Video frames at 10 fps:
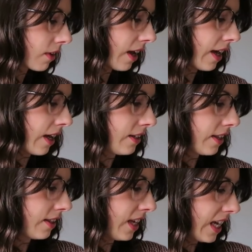
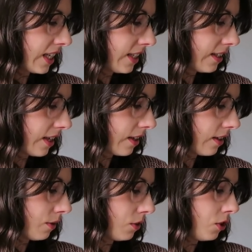And this,
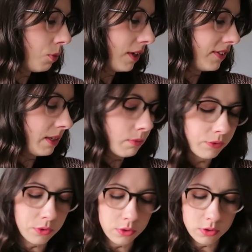you will have seen
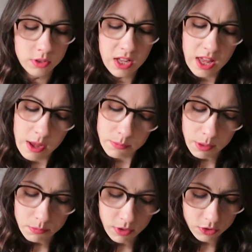before, but
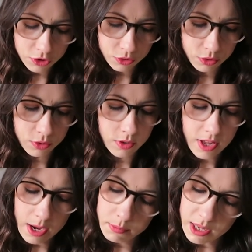I'm not sure
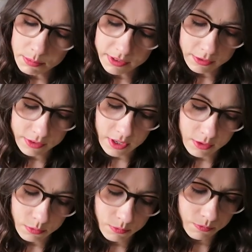how many episodes
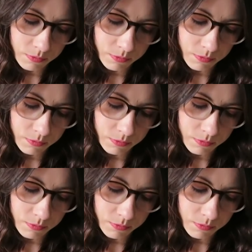ago.